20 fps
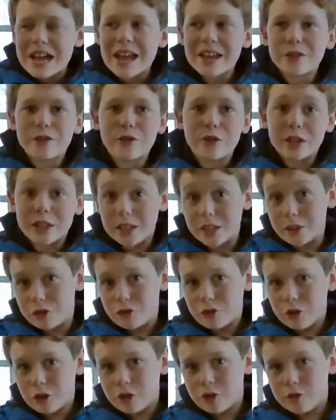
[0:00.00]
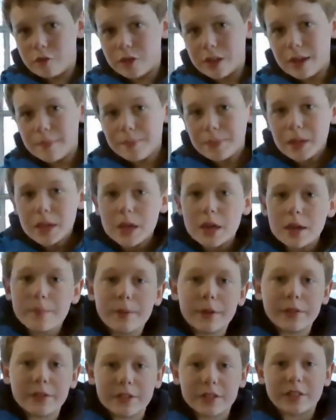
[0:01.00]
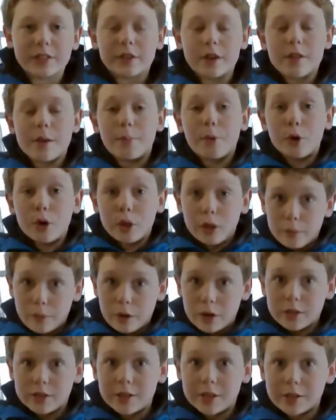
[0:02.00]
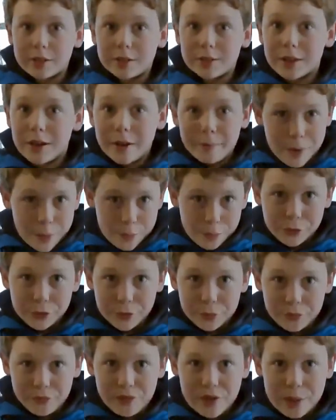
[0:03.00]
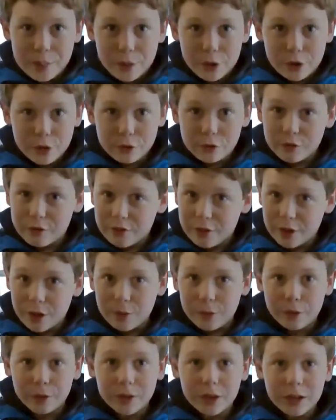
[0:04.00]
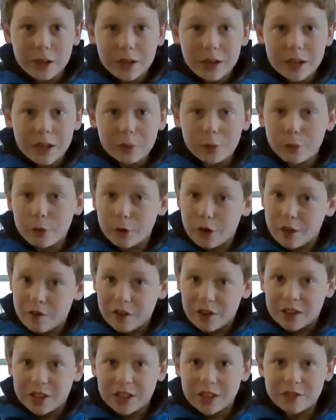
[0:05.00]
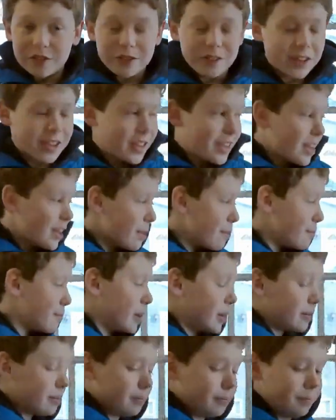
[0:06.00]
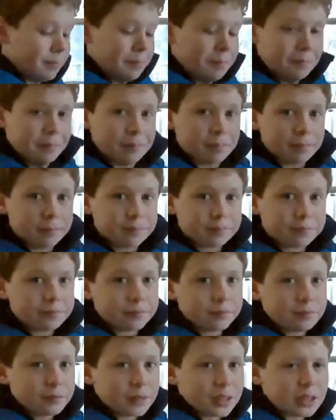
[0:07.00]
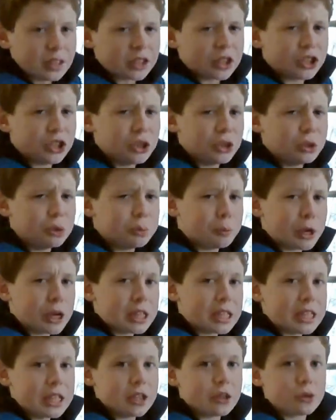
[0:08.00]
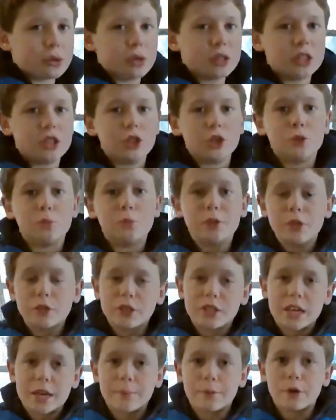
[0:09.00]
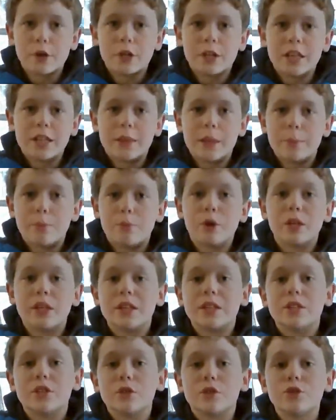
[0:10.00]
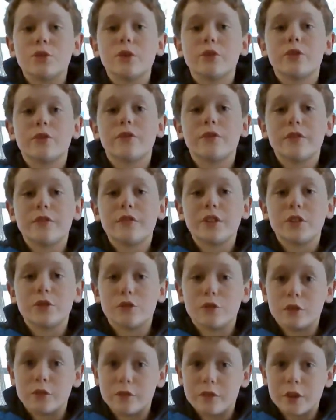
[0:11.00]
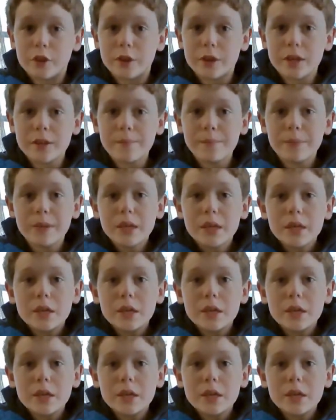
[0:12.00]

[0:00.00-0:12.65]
I do need to get a structure for that, but this is on the boiling process, not maple syrup evaporators or firewood. I'm going off on a tangent, but to boil it, you're going to put your sap on and then boil it until 215 degrees Fahrenheit.